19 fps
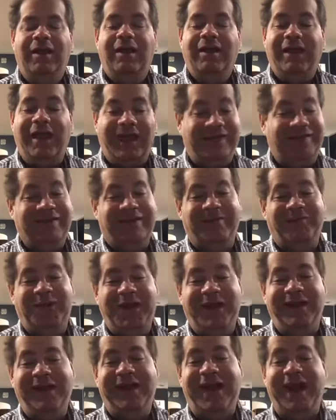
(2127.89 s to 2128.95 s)
Yes, the
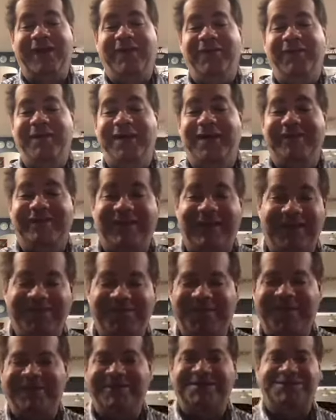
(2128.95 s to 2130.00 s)
peanut gallery does keep
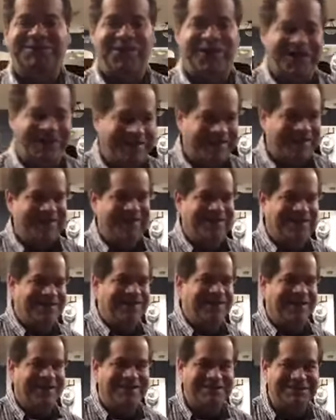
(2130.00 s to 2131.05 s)
Neil straight. It
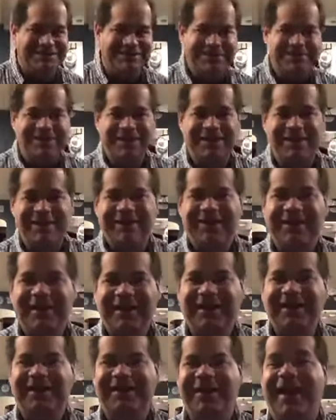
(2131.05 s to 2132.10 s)
does.
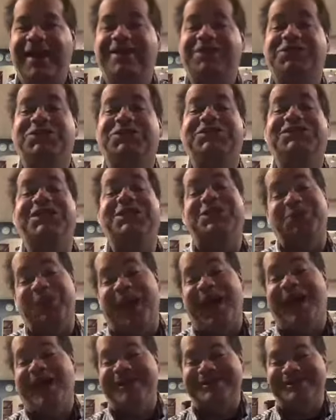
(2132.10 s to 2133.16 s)
And they she
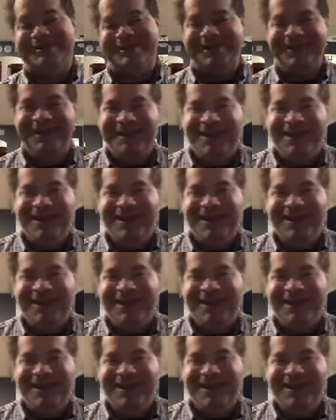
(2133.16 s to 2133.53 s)
tries.